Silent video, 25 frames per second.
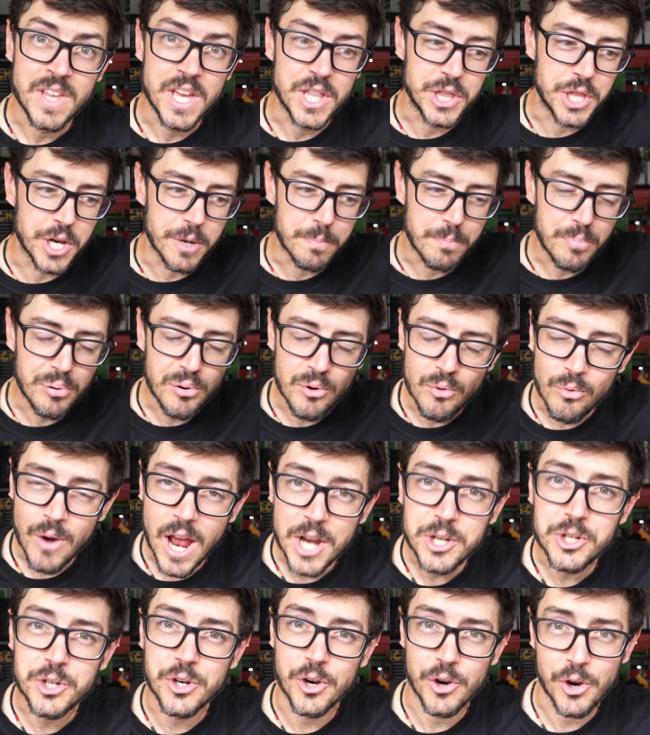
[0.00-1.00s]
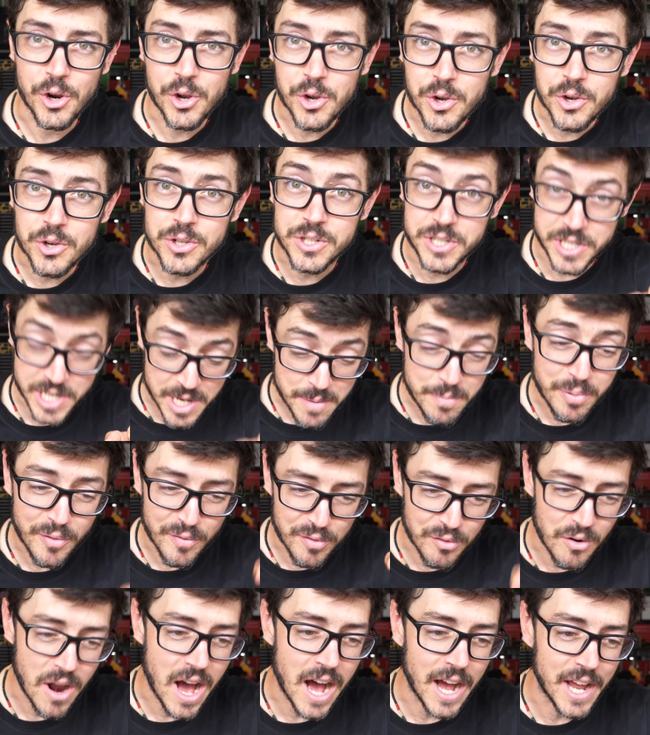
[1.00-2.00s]
the pressure deep
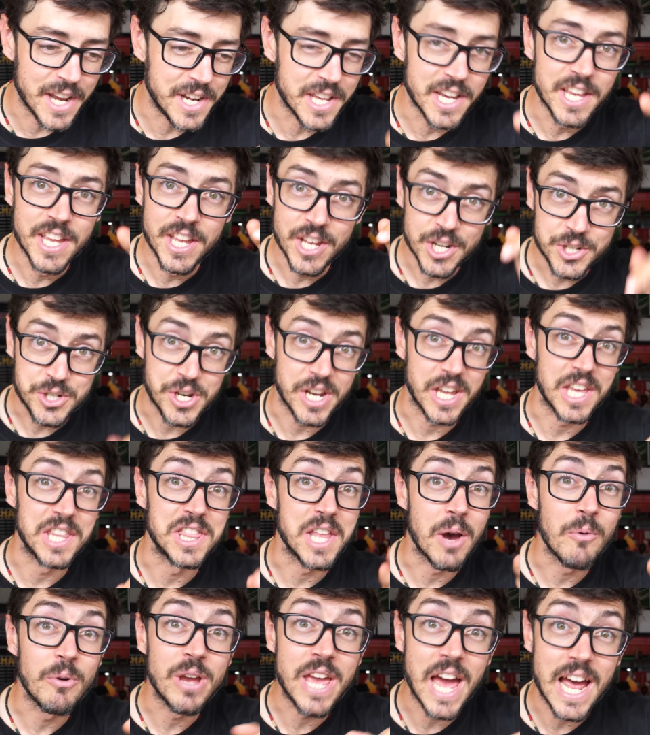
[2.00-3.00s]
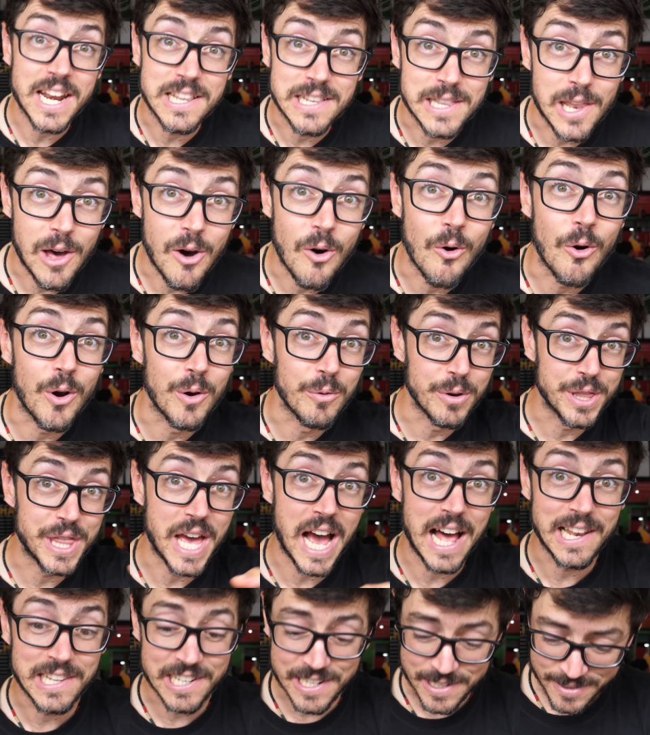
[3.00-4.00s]
fried chicken that we had in Lahore with
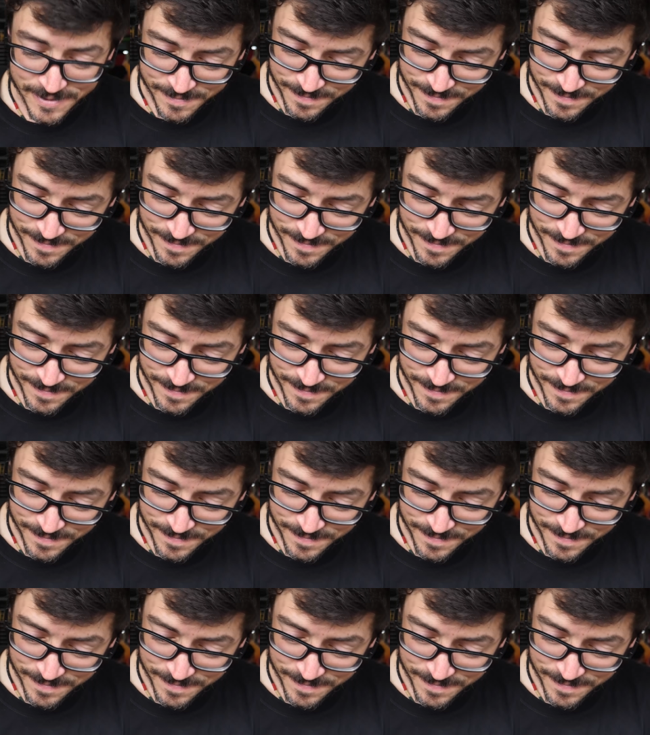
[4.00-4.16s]
Ali.